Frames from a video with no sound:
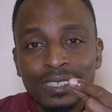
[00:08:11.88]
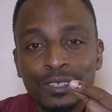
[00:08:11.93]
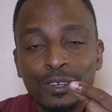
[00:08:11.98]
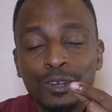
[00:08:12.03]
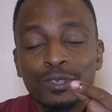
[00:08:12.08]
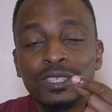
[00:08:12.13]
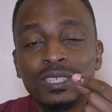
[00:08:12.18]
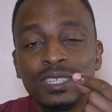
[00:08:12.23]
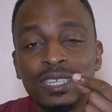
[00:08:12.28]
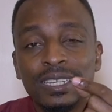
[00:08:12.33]

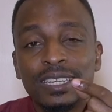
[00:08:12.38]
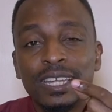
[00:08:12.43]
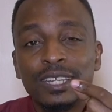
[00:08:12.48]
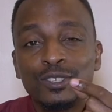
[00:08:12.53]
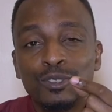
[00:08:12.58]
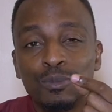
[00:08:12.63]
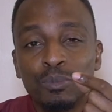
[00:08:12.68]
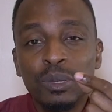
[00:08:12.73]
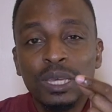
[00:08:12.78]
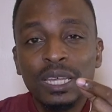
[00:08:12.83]
consider
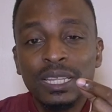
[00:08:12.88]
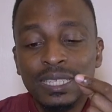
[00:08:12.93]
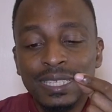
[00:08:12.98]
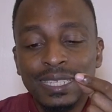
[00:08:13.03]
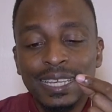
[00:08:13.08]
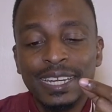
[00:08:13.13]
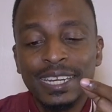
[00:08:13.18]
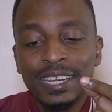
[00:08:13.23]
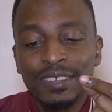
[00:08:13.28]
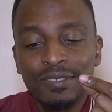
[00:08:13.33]
it to be
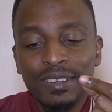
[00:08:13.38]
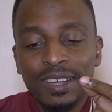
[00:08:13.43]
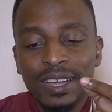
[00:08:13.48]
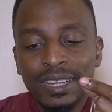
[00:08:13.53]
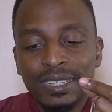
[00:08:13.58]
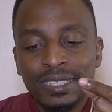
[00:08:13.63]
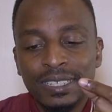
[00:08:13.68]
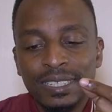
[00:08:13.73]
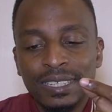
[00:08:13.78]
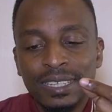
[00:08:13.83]

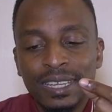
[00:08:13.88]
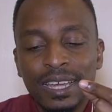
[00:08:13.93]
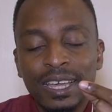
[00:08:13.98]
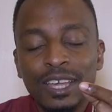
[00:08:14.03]
insignificant